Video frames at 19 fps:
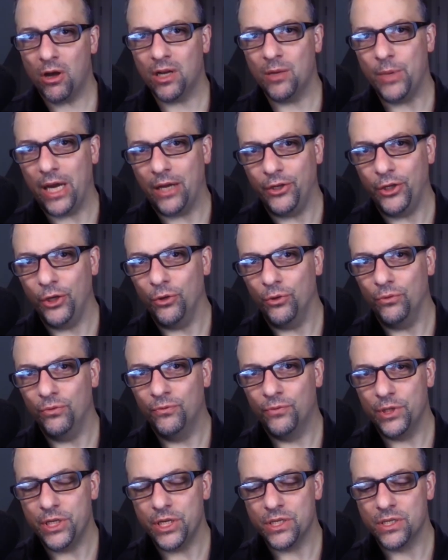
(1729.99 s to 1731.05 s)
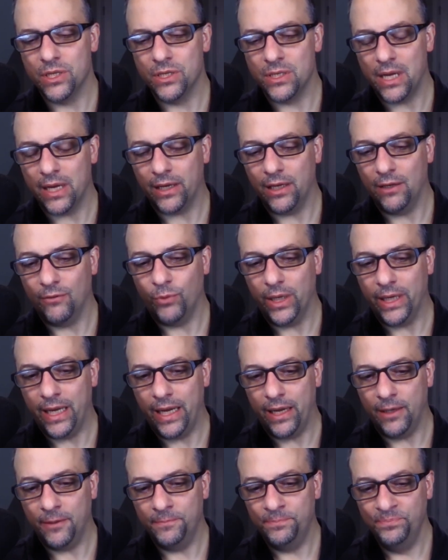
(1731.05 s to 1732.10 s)
talk about you for just a second, if we
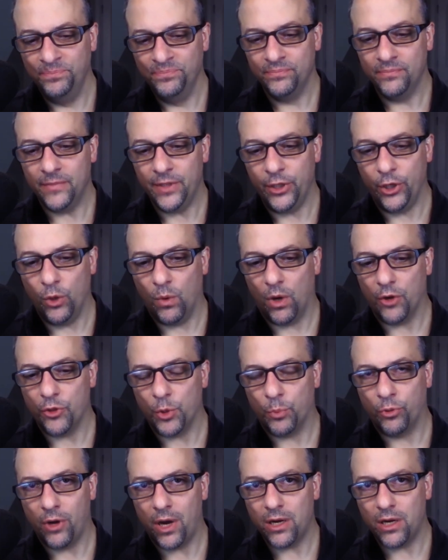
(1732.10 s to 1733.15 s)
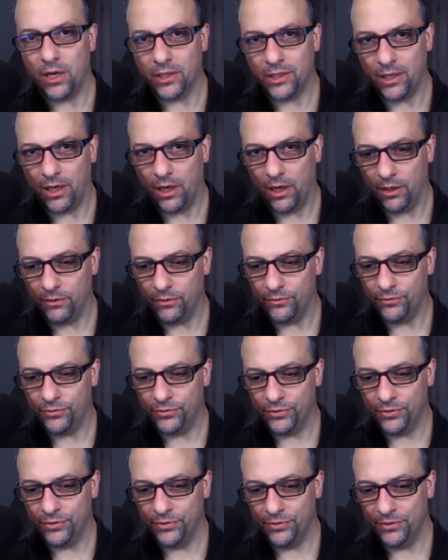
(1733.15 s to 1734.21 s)
can you are the product
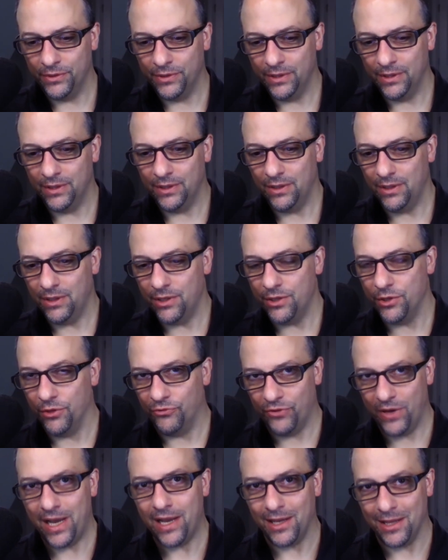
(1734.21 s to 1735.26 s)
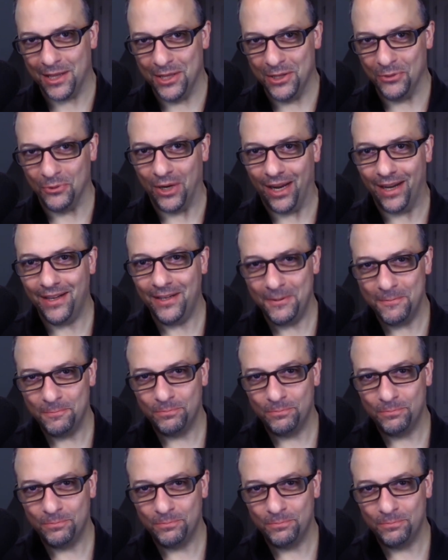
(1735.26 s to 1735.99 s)
of the faith, right?